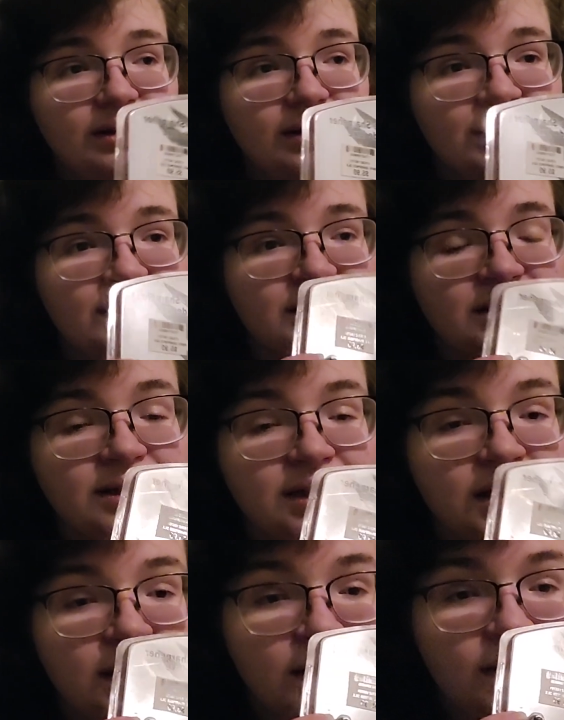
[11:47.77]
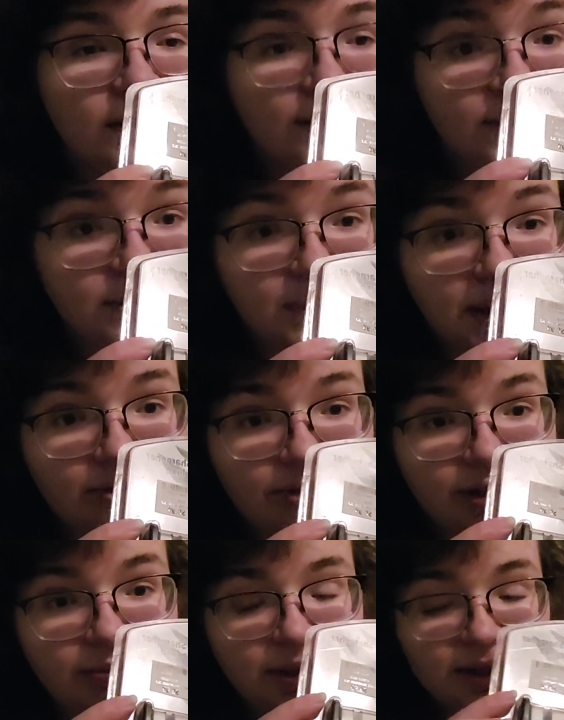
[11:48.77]
Because there's my
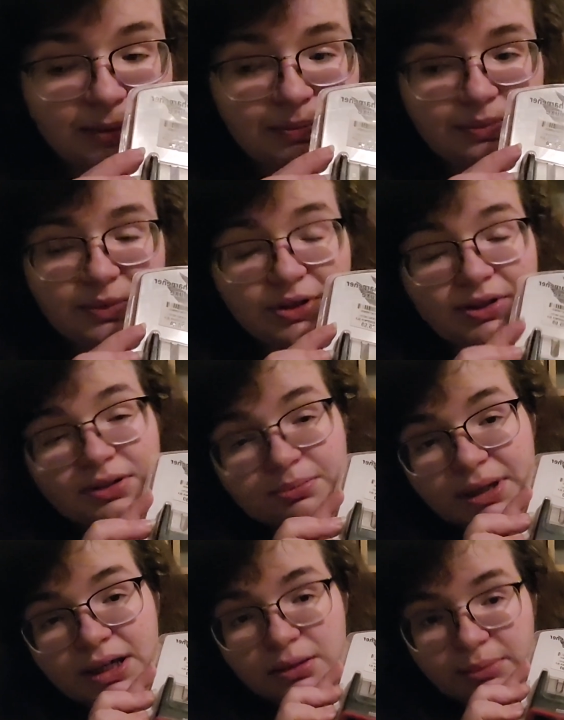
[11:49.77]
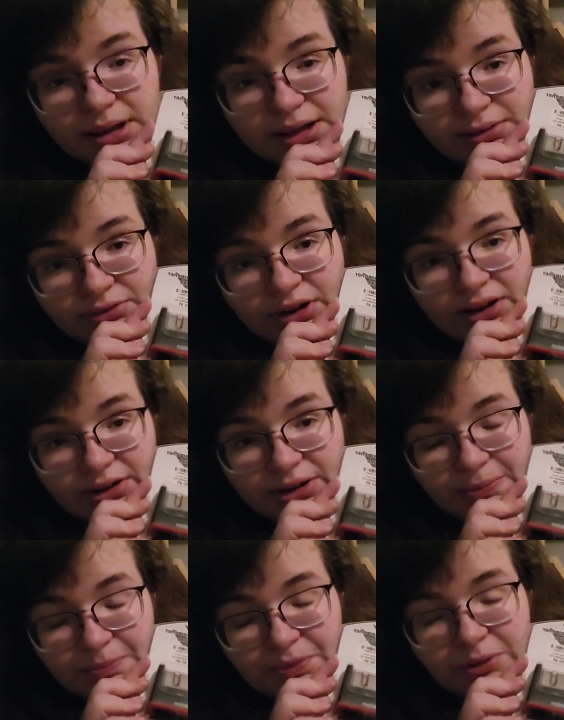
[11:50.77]
family, which is me and my father,
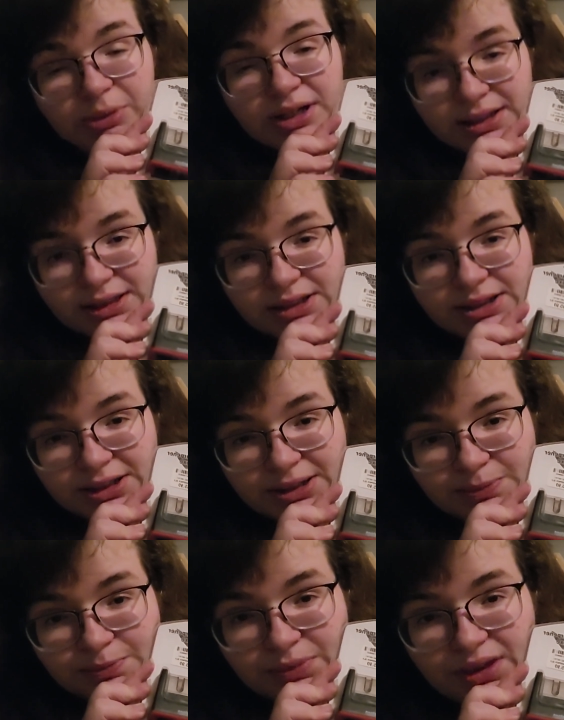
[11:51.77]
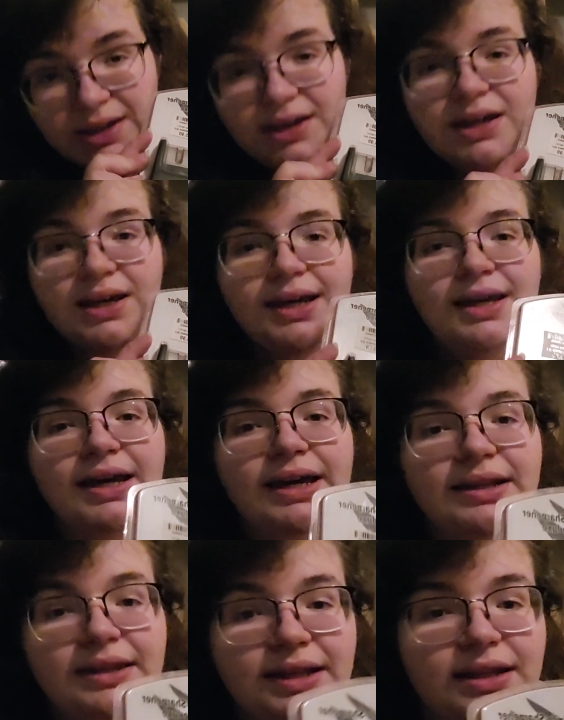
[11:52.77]
and my sister,
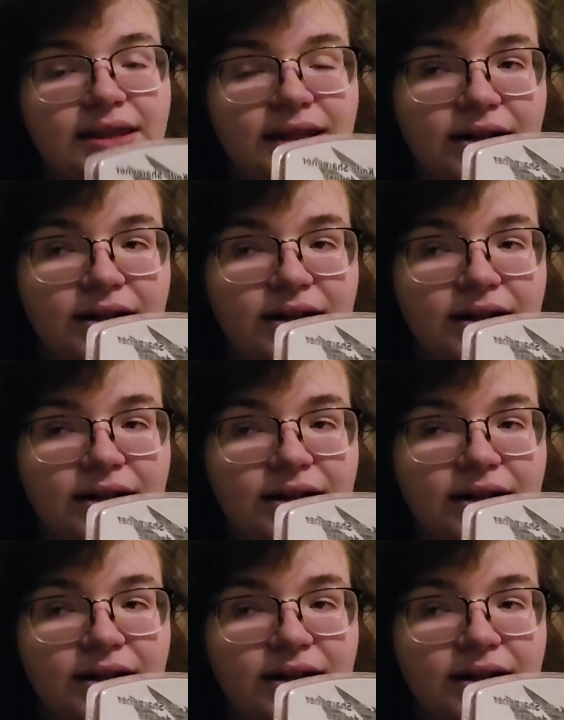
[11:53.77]
and then